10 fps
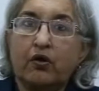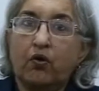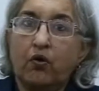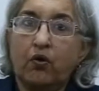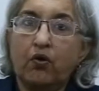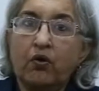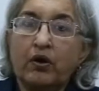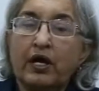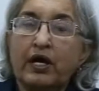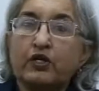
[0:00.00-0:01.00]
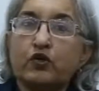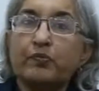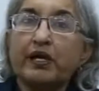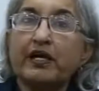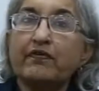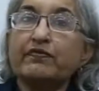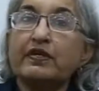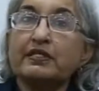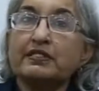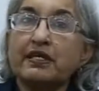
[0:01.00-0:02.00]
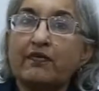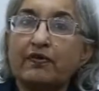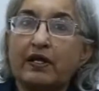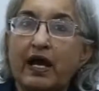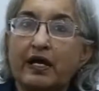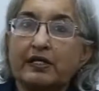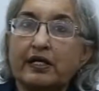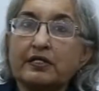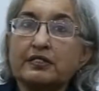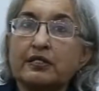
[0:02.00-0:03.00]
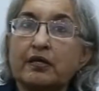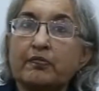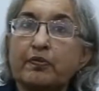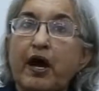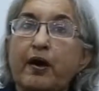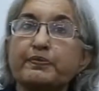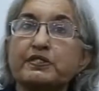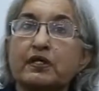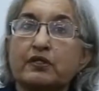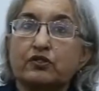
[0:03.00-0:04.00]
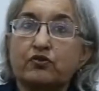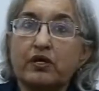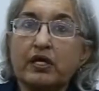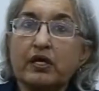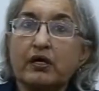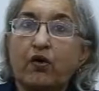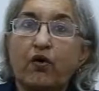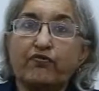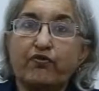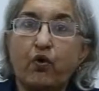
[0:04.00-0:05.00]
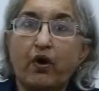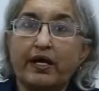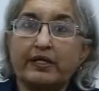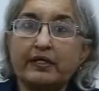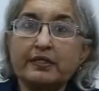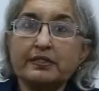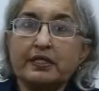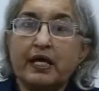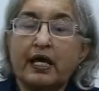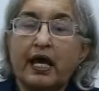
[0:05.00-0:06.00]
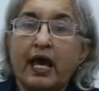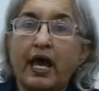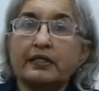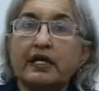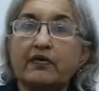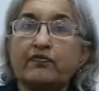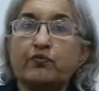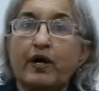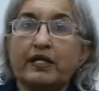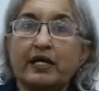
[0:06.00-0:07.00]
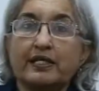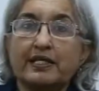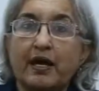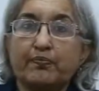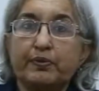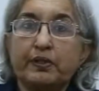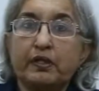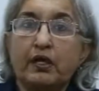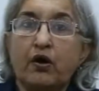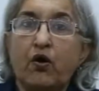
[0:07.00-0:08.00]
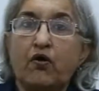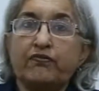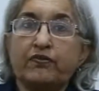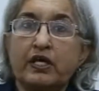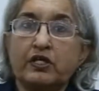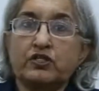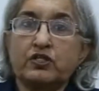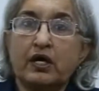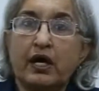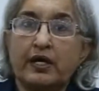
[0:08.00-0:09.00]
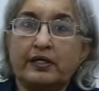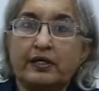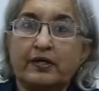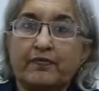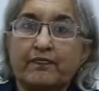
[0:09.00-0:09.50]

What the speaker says: Or you may give several ideas, perhaps 3 or 4 ideas, and give one example of each idea.